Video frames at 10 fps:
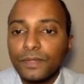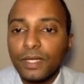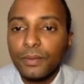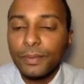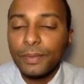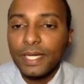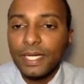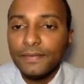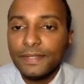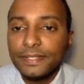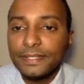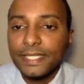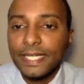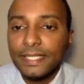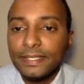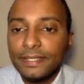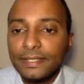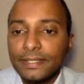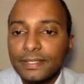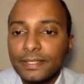And what we have is
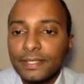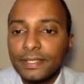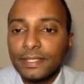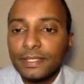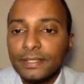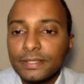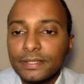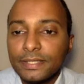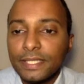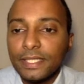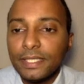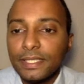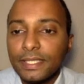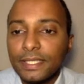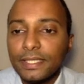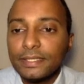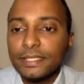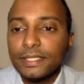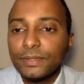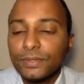10c is
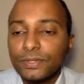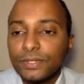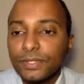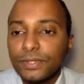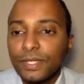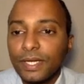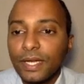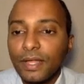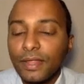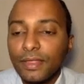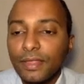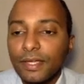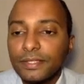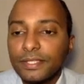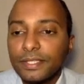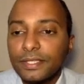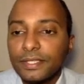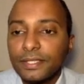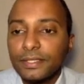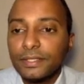equal to
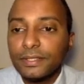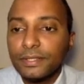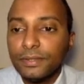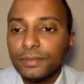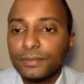32.